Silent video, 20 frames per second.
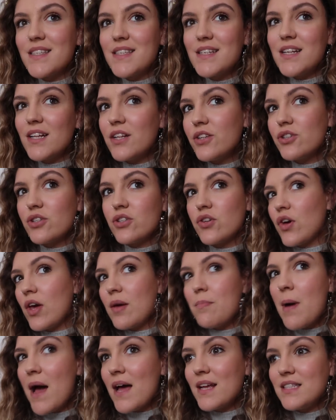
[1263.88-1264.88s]
Still just
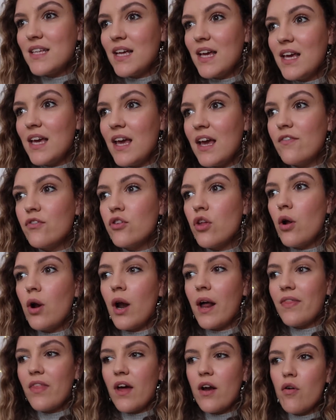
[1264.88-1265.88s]
looking messy, even though
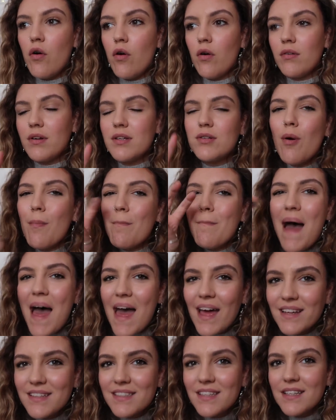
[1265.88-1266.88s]
like they're not, it's not
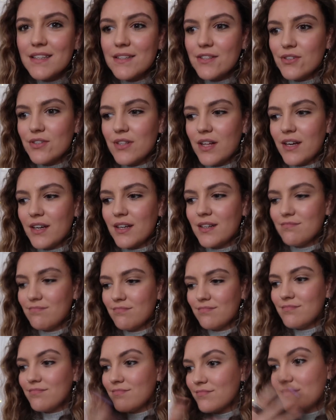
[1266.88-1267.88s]
mess, it's just like
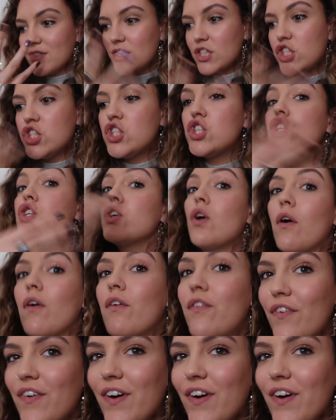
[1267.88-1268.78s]
stuff.